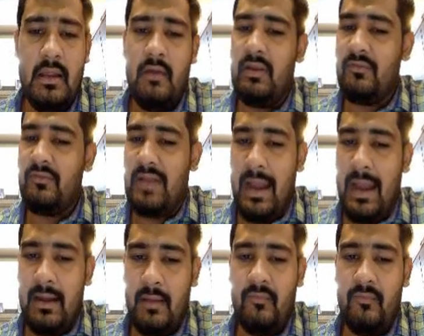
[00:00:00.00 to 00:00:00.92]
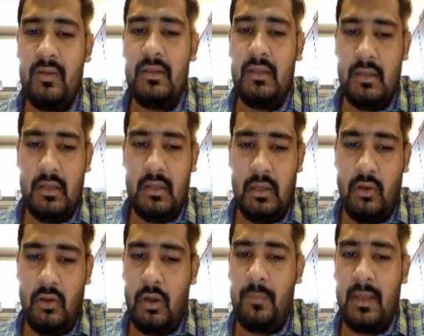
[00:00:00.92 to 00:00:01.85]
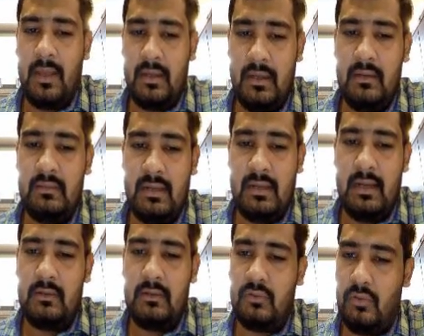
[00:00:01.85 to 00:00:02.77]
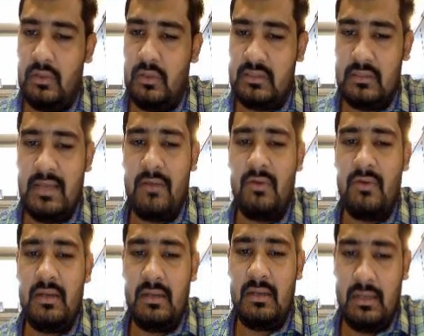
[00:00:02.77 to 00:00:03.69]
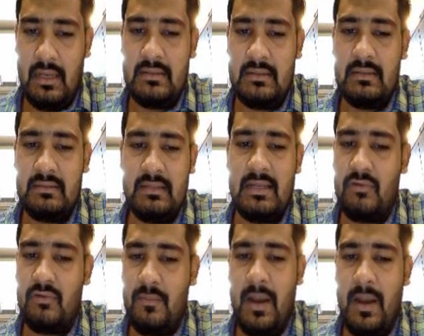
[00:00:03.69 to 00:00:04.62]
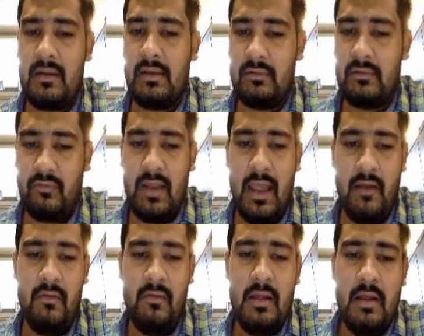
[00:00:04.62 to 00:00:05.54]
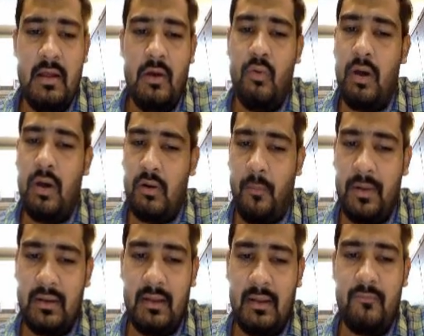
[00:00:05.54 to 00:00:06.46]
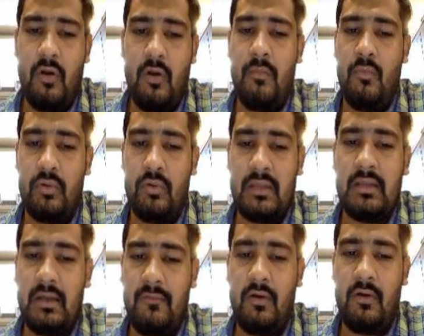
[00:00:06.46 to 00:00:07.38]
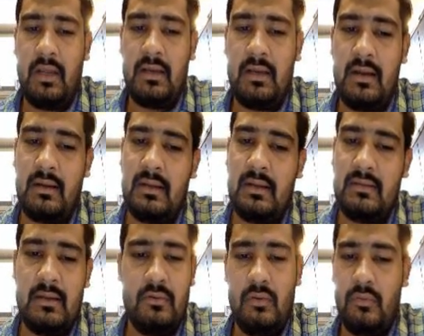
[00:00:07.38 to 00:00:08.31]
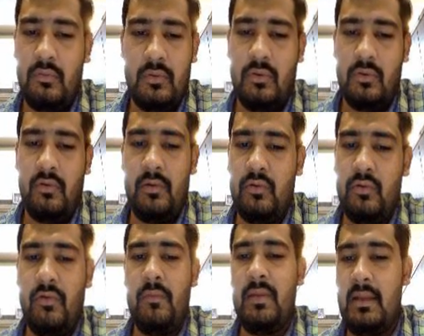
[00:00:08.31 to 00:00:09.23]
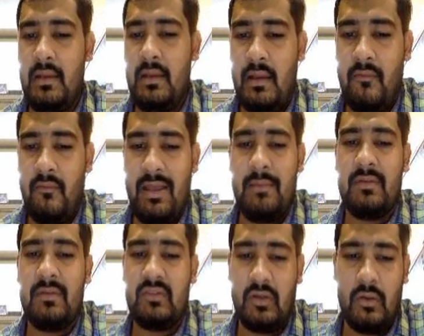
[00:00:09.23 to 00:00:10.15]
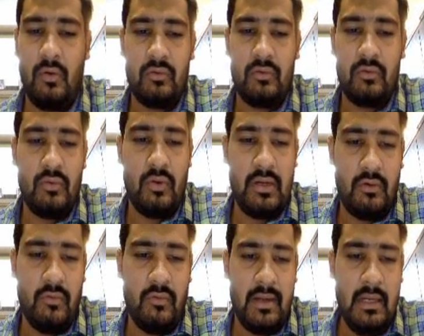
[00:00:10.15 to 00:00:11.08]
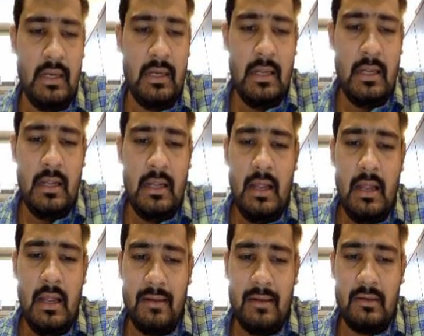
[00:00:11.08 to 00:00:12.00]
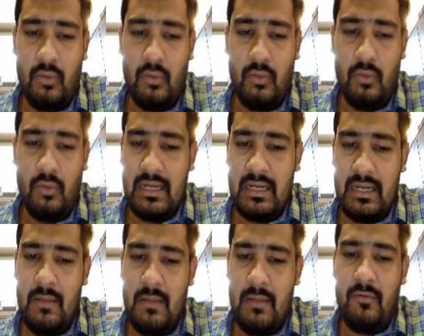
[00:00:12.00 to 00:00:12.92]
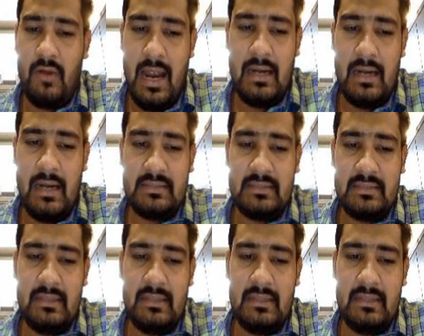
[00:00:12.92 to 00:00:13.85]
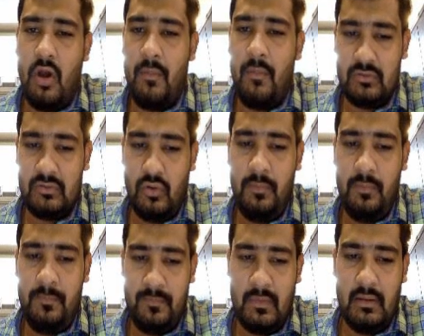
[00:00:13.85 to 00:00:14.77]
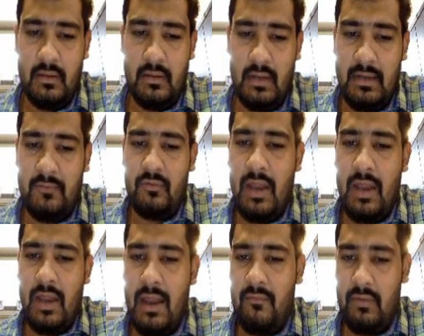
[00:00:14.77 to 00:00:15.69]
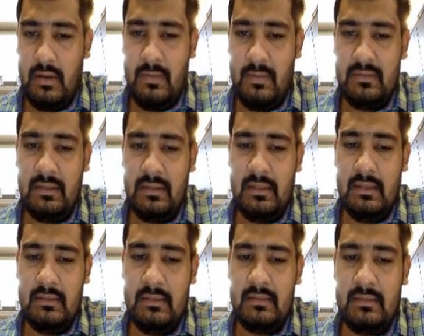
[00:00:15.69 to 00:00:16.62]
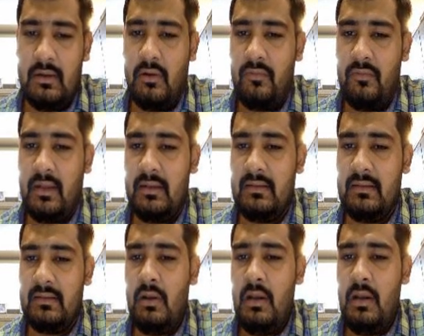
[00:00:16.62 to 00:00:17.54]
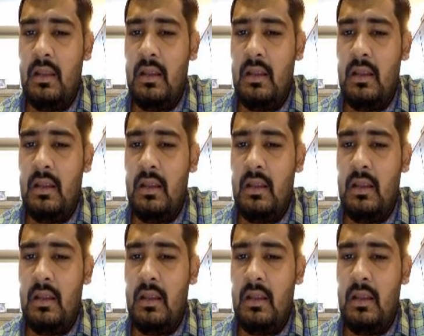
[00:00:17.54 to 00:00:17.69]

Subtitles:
We have tied up with Europe Careers, right? So it's a genuine agency, genuine partners we have who are operating from more than 30-40 countries, and you will be very much secure, so no need to worry. And courses are available for art, science and commerce group, right? If you have basically this kind of degrees and all.